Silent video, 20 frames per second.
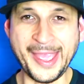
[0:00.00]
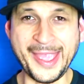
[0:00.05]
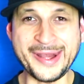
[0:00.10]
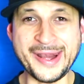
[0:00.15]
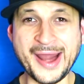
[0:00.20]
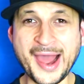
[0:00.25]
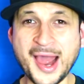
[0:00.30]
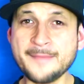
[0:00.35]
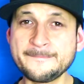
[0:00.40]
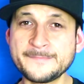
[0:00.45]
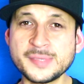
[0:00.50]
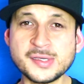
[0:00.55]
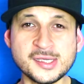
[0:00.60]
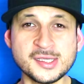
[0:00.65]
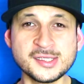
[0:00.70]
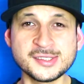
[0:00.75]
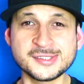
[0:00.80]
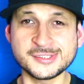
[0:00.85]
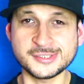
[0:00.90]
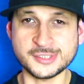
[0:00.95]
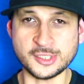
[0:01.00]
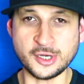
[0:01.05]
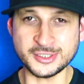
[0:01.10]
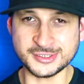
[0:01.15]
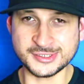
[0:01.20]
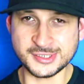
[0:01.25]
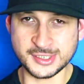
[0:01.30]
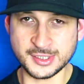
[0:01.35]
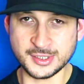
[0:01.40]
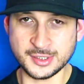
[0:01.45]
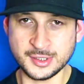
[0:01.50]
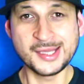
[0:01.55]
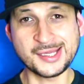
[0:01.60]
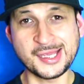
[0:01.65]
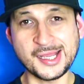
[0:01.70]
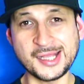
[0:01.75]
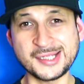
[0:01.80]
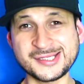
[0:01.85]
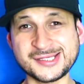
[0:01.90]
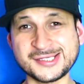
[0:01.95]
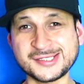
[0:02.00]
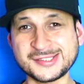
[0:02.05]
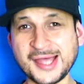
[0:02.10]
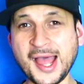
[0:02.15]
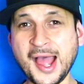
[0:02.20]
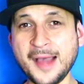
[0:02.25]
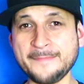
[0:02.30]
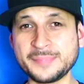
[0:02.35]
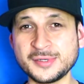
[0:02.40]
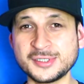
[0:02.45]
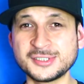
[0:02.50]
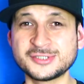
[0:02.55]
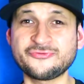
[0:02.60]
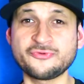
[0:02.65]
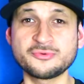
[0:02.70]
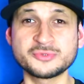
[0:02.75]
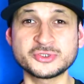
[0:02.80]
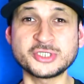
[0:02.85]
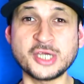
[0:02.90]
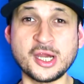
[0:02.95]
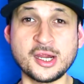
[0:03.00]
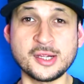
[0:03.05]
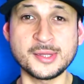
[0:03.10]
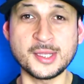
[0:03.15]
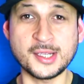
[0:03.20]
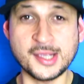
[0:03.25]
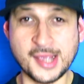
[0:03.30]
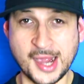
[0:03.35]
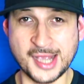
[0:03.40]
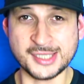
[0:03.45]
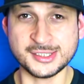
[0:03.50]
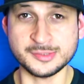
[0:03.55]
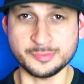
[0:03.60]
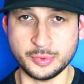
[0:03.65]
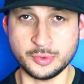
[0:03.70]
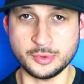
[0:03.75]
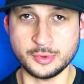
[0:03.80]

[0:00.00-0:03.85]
and not being certain can stop us from sharing the gospel.